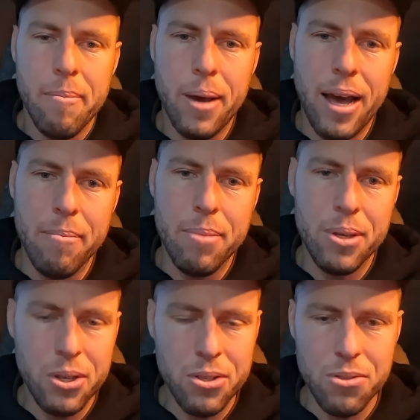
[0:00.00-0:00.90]
but
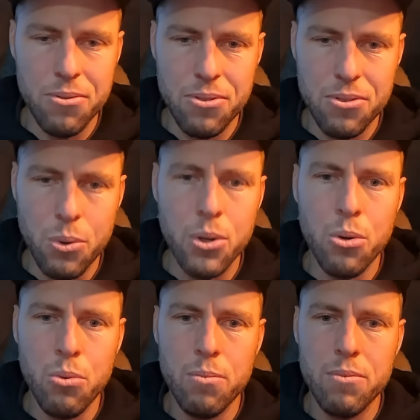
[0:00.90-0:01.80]
because of
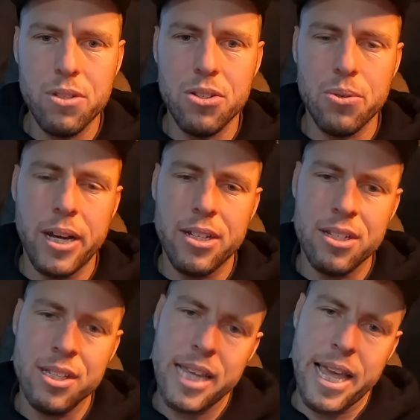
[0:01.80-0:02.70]
soil
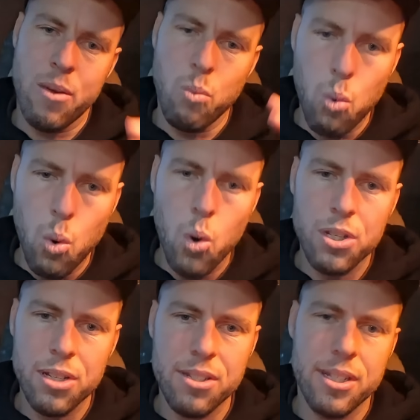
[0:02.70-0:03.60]
situations and
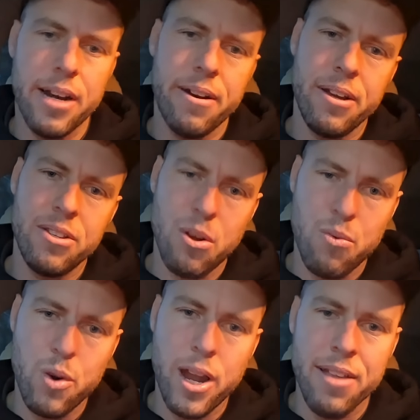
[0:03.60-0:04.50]
water scenarios
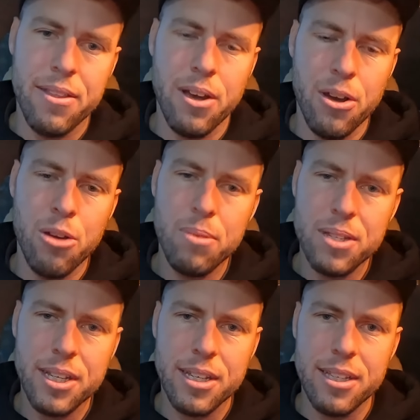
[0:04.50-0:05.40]
around the home,
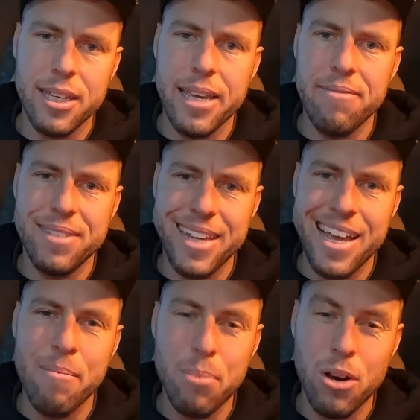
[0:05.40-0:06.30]
particularly if
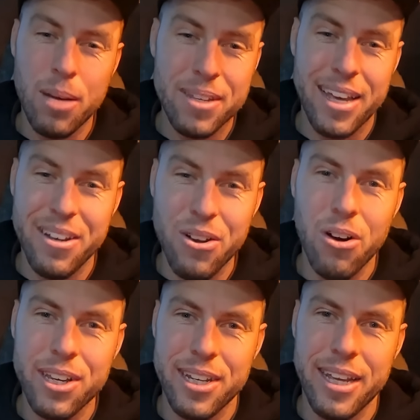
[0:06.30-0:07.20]
downpipes are
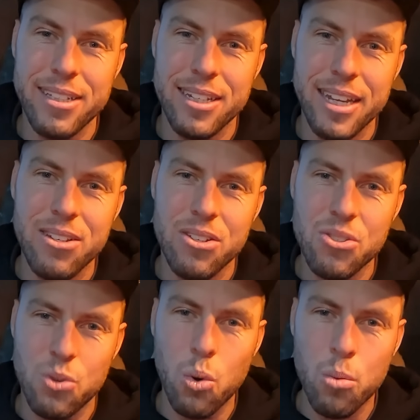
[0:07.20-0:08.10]
not connected into
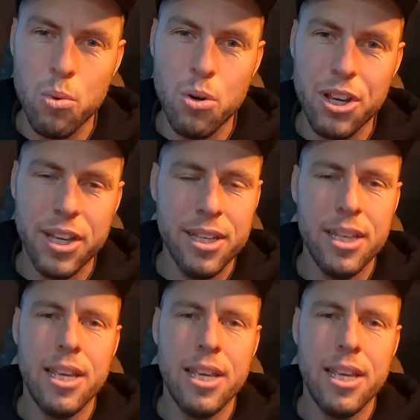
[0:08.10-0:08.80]
stormwater,